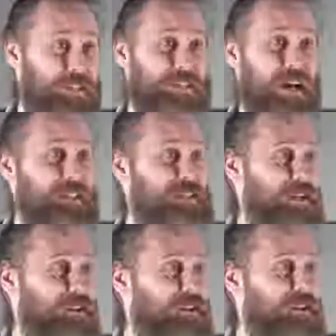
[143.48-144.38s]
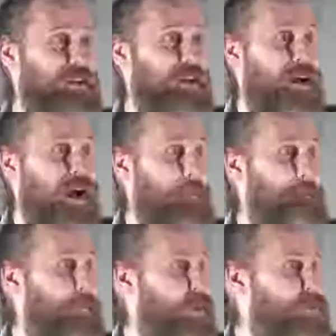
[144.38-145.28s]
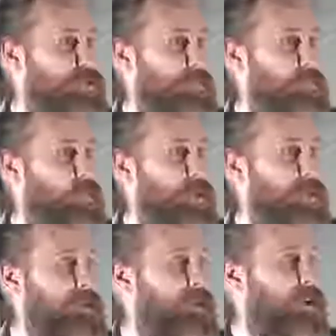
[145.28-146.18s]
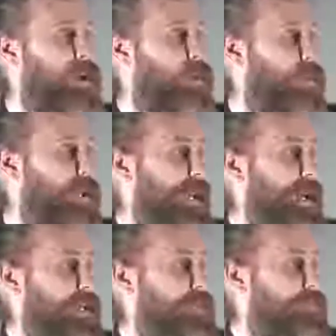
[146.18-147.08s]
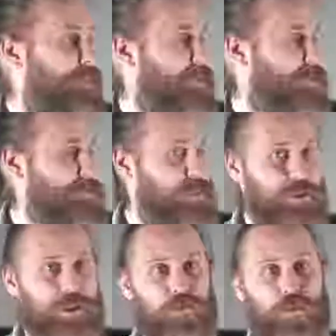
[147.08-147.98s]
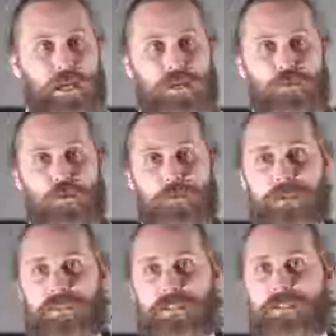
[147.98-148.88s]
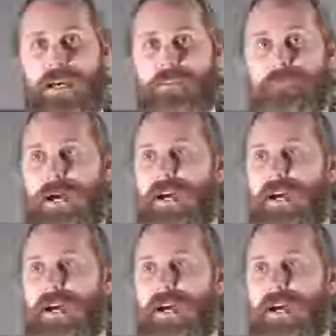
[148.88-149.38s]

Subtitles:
the size, at most, and we gave, a small church, we gave almost £6,000.